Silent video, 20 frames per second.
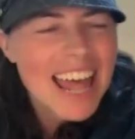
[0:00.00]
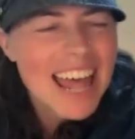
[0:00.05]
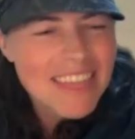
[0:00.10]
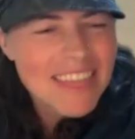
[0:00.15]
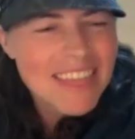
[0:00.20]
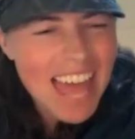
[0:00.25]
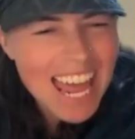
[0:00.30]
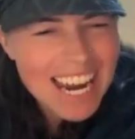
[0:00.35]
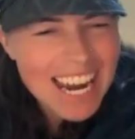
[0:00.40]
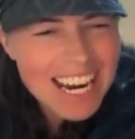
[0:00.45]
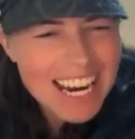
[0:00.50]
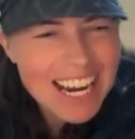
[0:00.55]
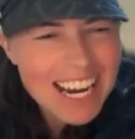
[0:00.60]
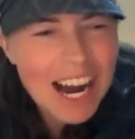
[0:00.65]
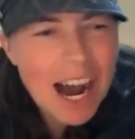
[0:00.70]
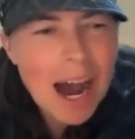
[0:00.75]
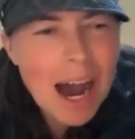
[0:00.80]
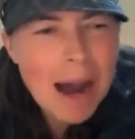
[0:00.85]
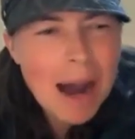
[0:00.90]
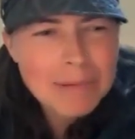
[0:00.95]
That
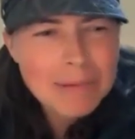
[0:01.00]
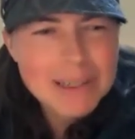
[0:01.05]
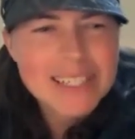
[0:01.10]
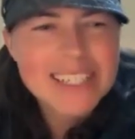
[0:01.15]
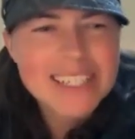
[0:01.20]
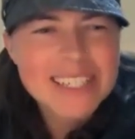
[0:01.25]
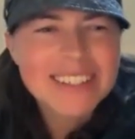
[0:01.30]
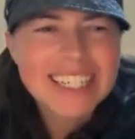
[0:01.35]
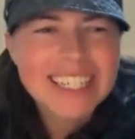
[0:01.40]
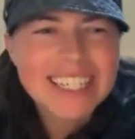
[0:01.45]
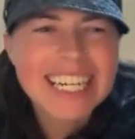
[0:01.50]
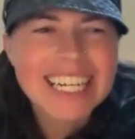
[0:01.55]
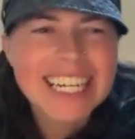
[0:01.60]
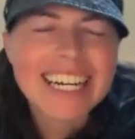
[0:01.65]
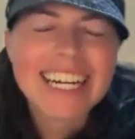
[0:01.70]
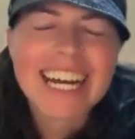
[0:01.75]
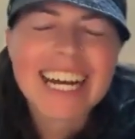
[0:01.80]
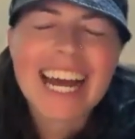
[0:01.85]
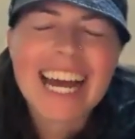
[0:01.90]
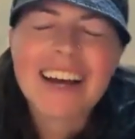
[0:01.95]

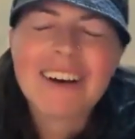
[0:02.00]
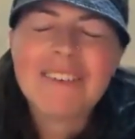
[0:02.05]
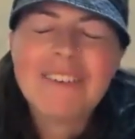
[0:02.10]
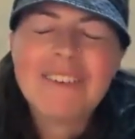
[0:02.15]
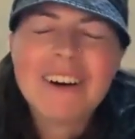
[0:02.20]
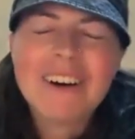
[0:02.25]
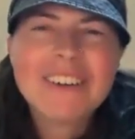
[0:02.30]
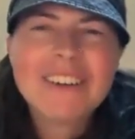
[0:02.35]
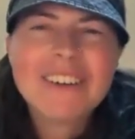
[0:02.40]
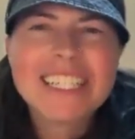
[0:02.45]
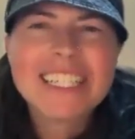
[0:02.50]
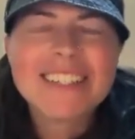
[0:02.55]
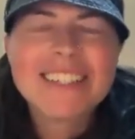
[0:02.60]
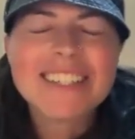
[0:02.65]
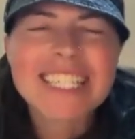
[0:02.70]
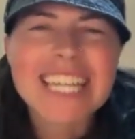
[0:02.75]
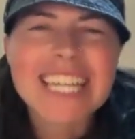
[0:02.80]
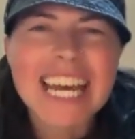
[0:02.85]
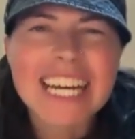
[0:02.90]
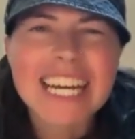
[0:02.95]
opportunity, what would you
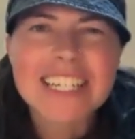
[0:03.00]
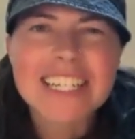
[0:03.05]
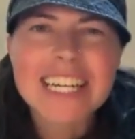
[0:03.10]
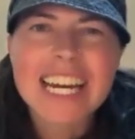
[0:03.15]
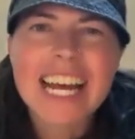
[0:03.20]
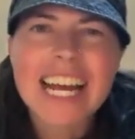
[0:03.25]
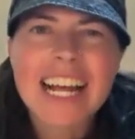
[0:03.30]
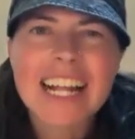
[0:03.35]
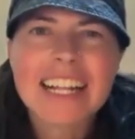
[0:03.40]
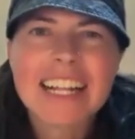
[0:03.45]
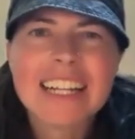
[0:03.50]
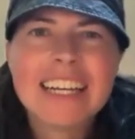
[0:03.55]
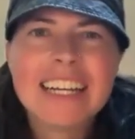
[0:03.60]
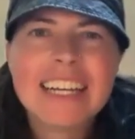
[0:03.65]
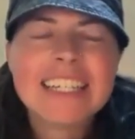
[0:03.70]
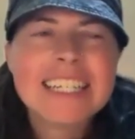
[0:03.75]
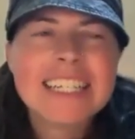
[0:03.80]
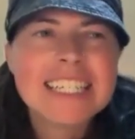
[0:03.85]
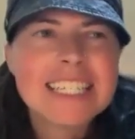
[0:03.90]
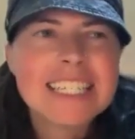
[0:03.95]
say, Janelle,
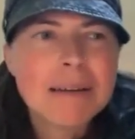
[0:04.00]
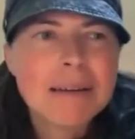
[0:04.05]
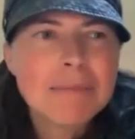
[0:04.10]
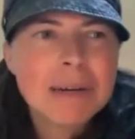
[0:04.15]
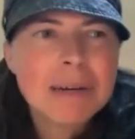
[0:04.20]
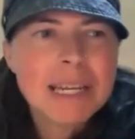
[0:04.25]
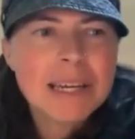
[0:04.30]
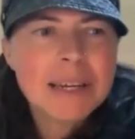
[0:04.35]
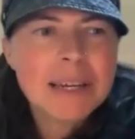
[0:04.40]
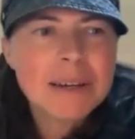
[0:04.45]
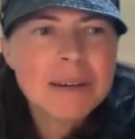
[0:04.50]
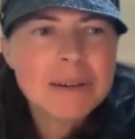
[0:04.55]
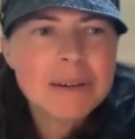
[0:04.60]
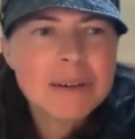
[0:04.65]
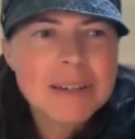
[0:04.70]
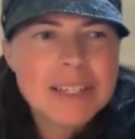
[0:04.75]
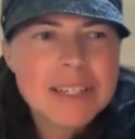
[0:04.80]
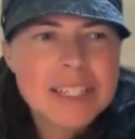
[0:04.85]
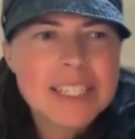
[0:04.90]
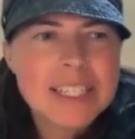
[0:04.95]
to somebody who
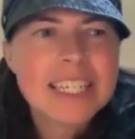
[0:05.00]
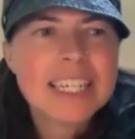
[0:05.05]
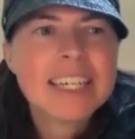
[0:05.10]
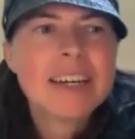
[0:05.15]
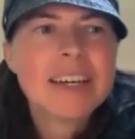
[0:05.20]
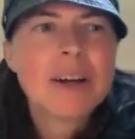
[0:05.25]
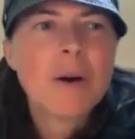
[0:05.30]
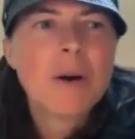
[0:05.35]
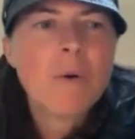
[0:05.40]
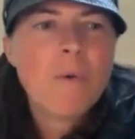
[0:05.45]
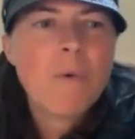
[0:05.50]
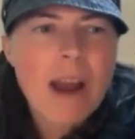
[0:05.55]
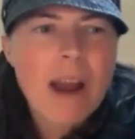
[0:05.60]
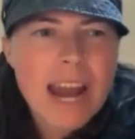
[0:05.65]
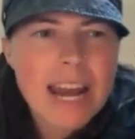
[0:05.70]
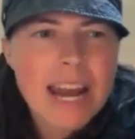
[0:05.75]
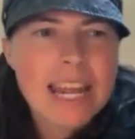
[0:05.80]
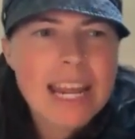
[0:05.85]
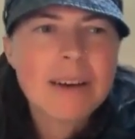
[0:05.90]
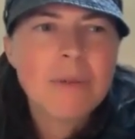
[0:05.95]
is
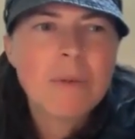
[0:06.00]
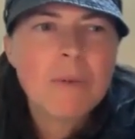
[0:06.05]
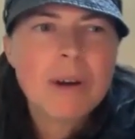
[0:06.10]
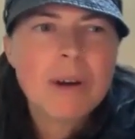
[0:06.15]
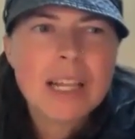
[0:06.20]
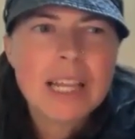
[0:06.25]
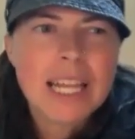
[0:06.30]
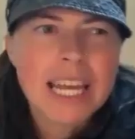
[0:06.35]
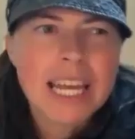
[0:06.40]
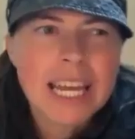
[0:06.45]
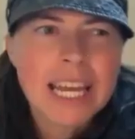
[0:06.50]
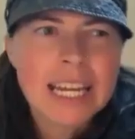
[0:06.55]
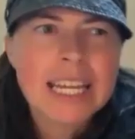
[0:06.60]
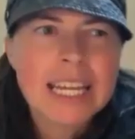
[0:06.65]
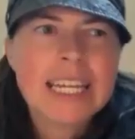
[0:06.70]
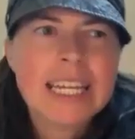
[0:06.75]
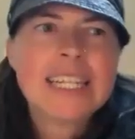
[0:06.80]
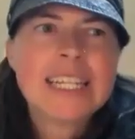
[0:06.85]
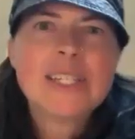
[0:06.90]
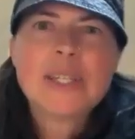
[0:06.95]
ready and
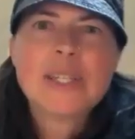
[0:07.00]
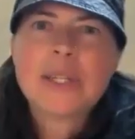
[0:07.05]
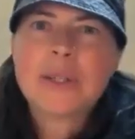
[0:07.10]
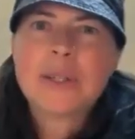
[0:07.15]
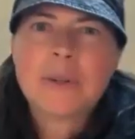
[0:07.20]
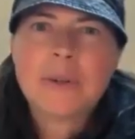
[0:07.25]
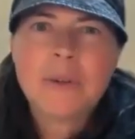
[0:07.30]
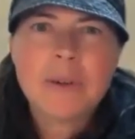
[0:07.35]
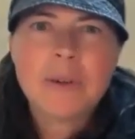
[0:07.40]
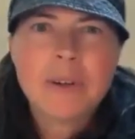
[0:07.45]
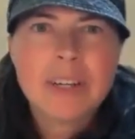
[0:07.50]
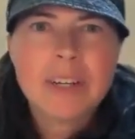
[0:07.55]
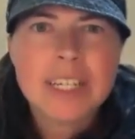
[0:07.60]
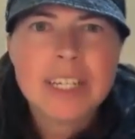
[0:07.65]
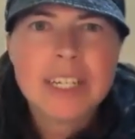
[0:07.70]
willing to